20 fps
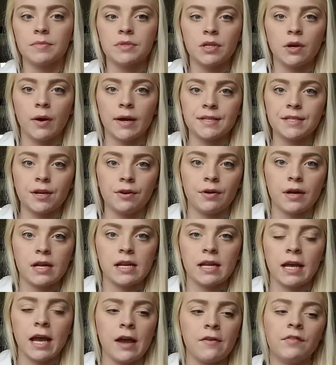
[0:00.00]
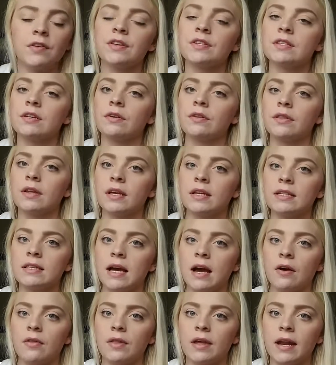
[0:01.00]
So I start writing every single thing
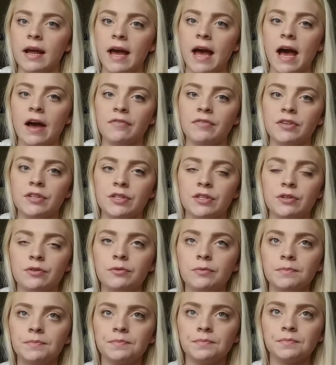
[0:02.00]
down that I have to do.